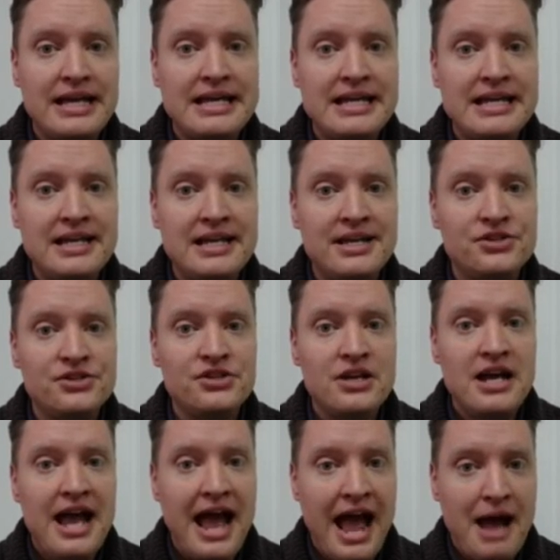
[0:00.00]
it
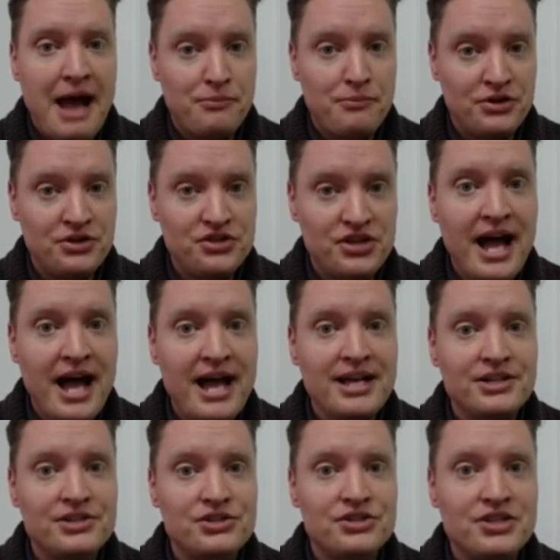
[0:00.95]
is
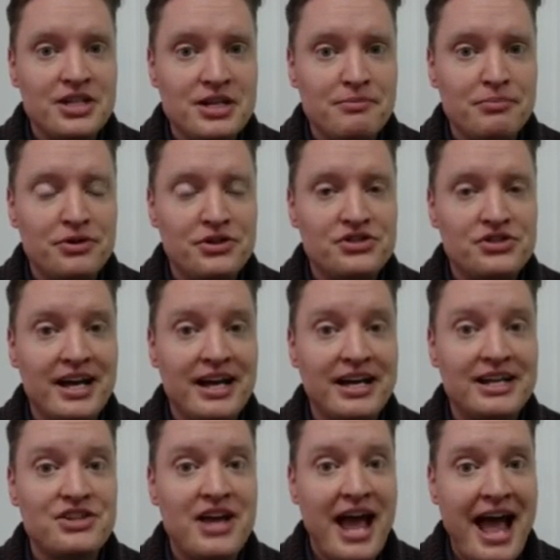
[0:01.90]
precise,
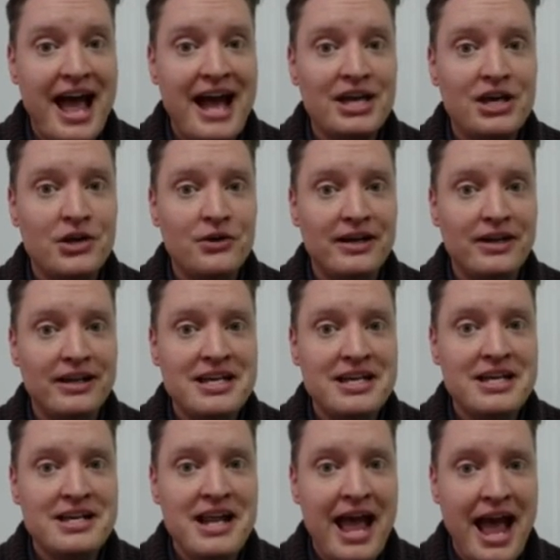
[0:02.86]
imprecise, accurate,
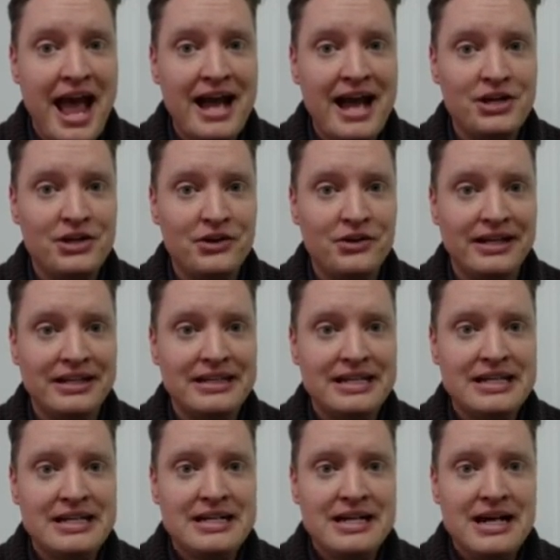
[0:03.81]
inaccurate.
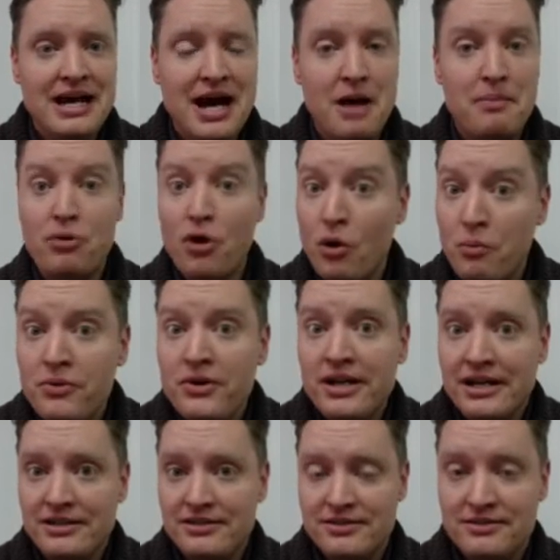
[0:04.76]

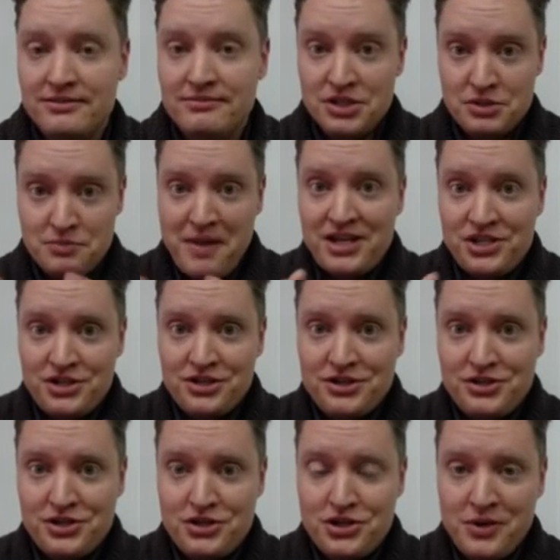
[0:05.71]
Appropriate means matching the
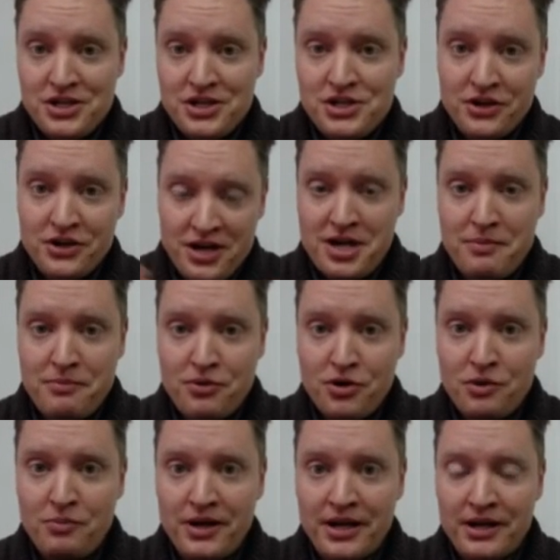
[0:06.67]
situation, or
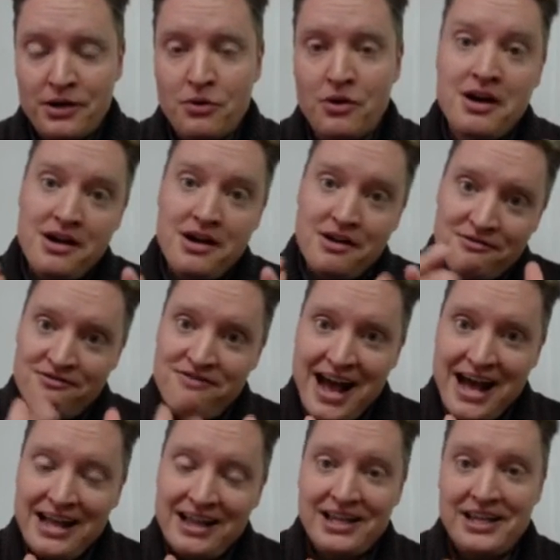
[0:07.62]
inappropriate, or
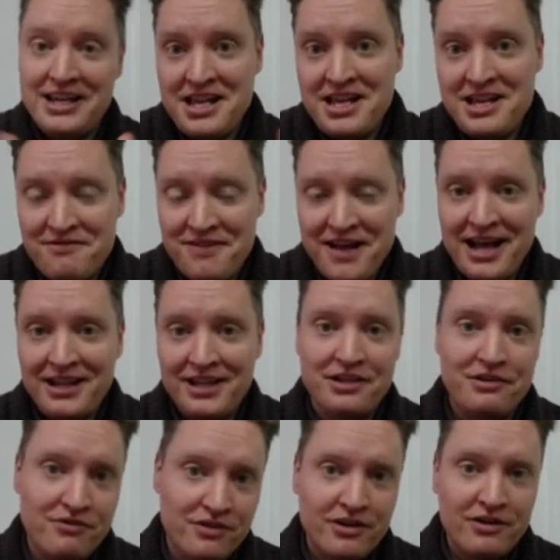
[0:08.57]
valid,
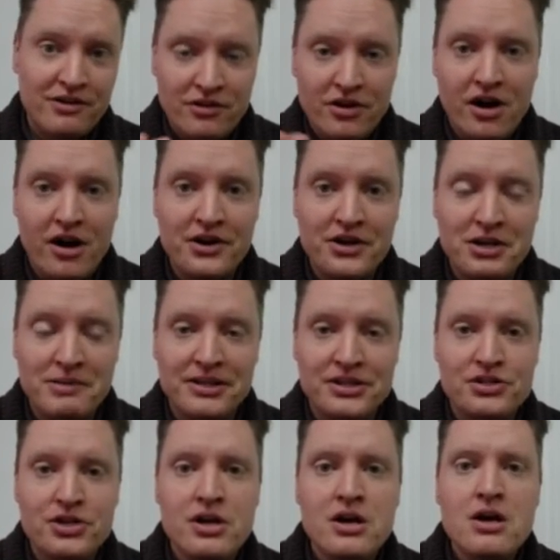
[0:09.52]
invalid for
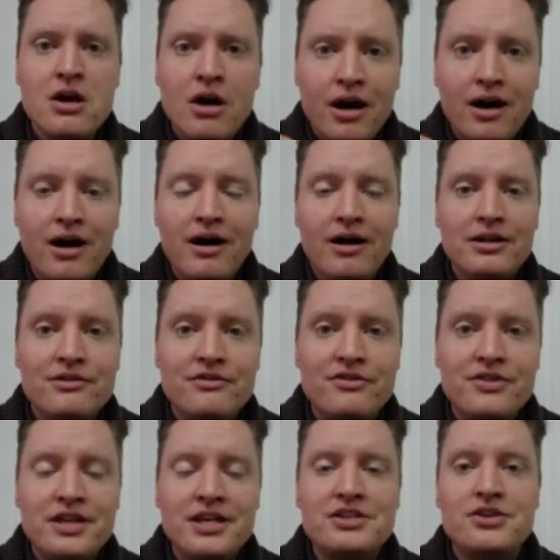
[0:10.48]
arguments. All
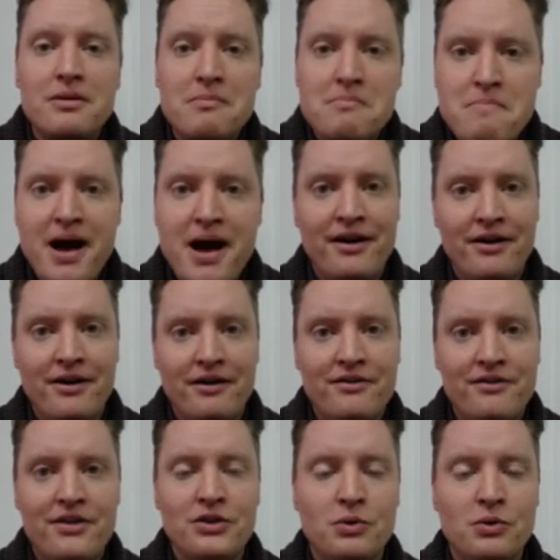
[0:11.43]
of these are better
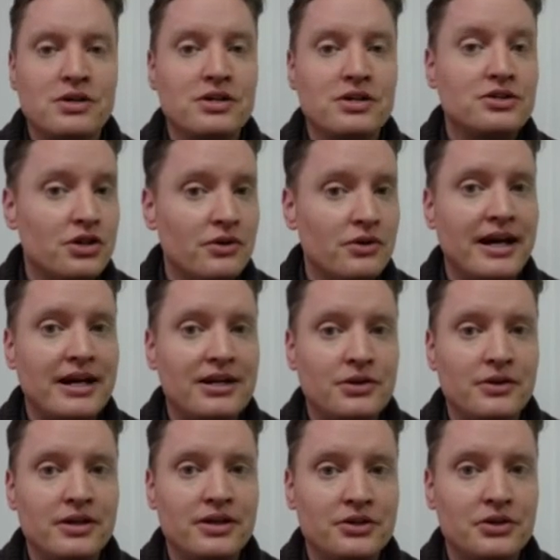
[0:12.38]
than the word correct
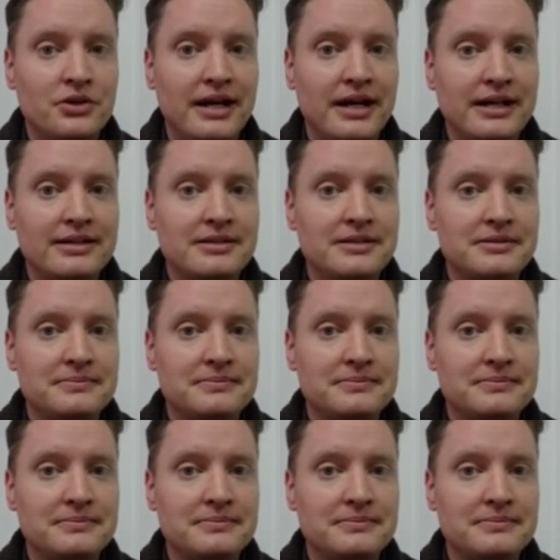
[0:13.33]
or incorrect.